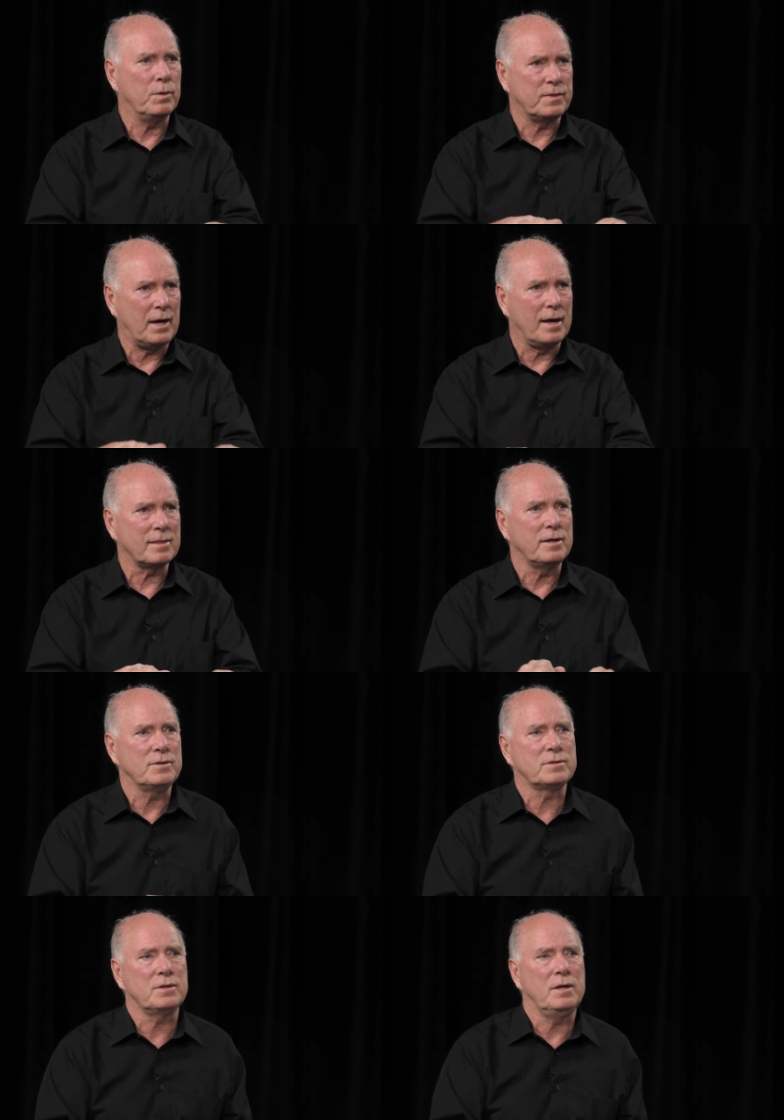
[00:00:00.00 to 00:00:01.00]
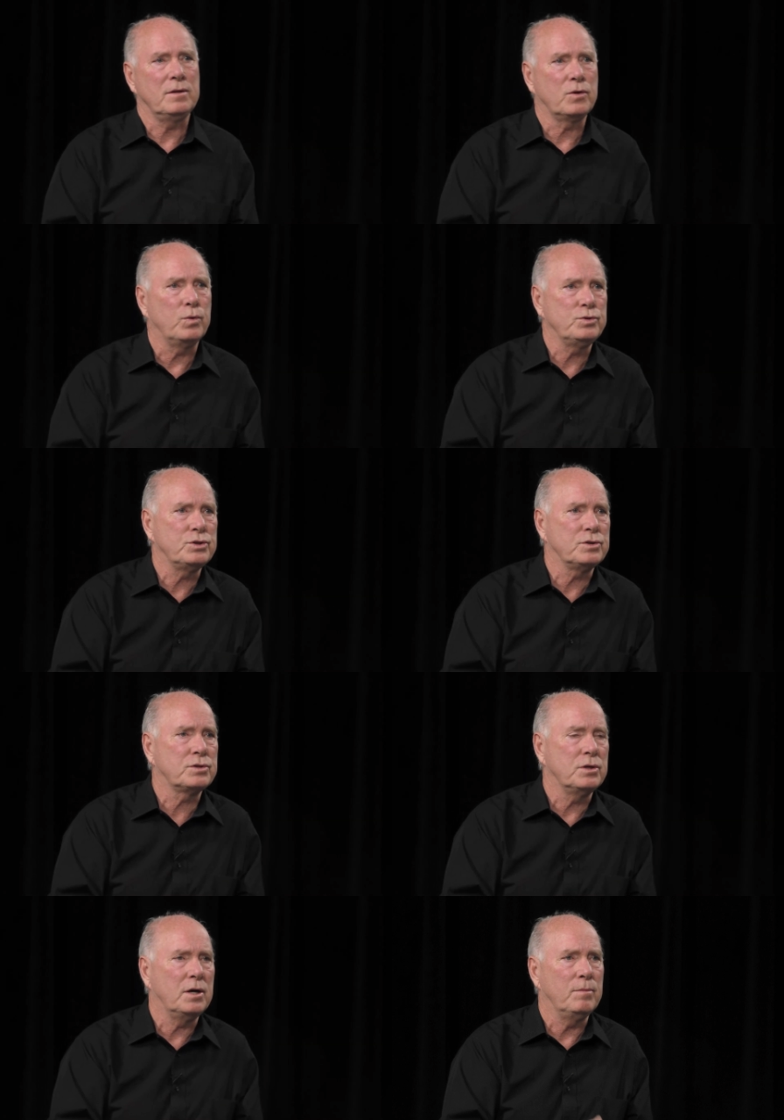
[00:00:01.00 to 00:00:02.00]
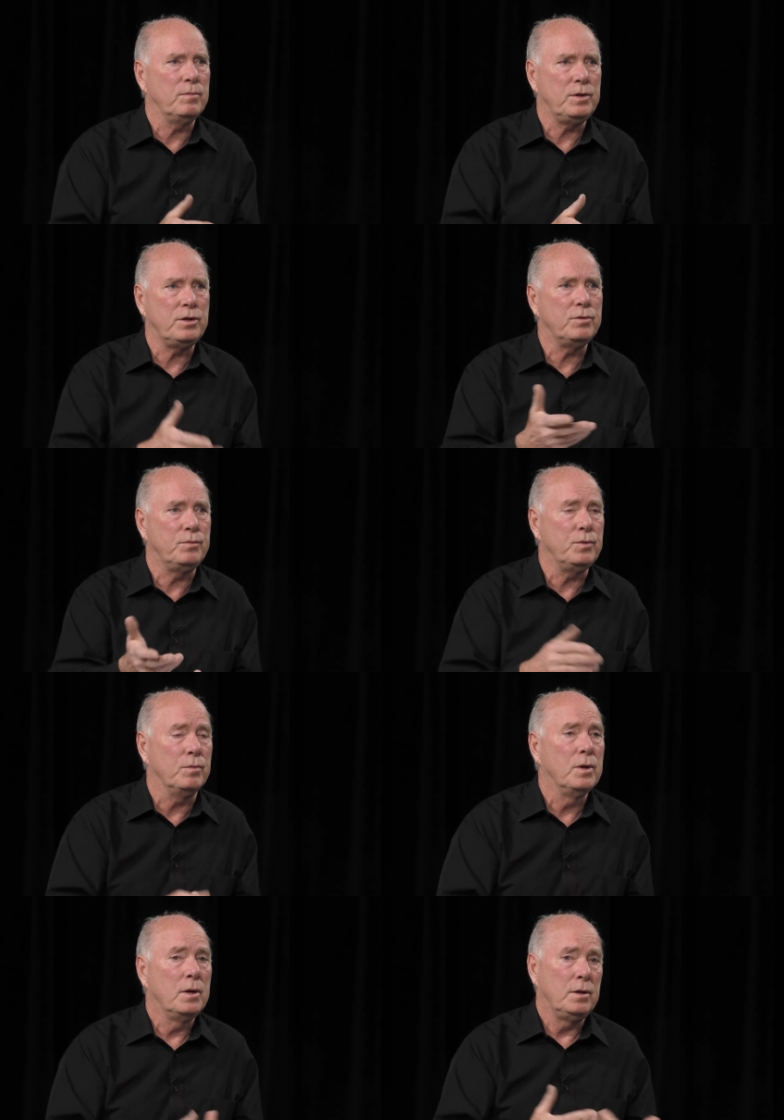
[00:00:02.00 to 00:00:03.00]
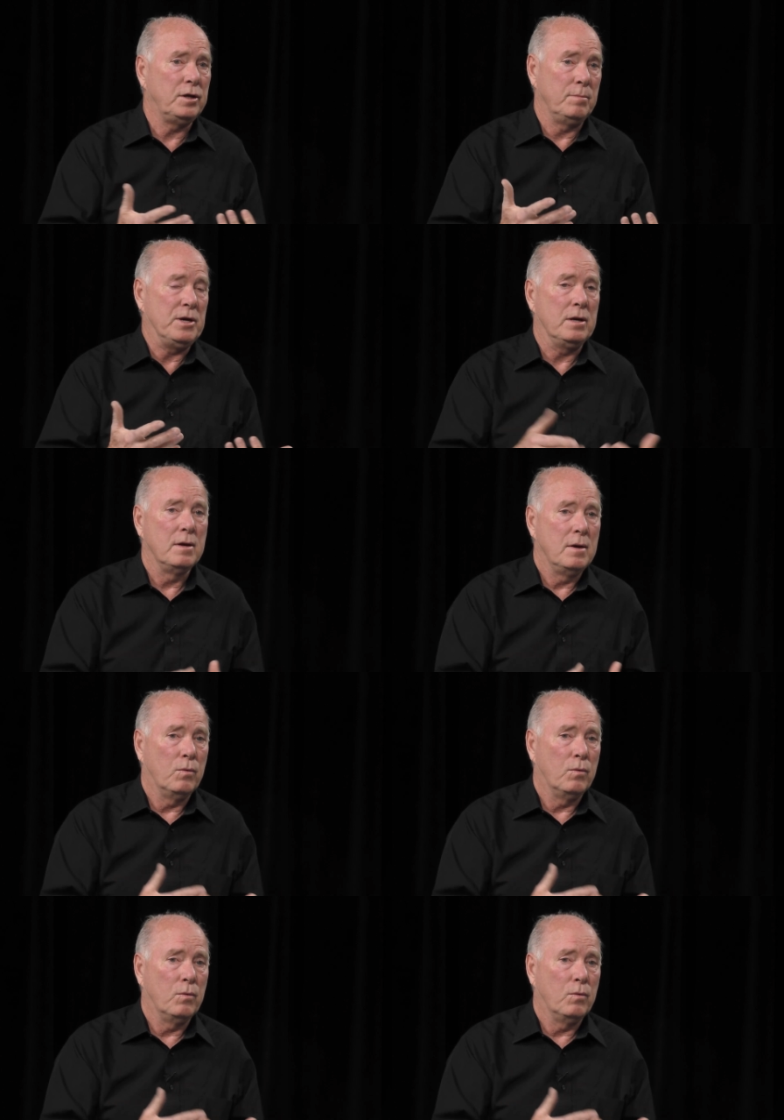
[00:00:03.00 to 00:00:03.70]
what the athletes and coaches um, need to do need to be.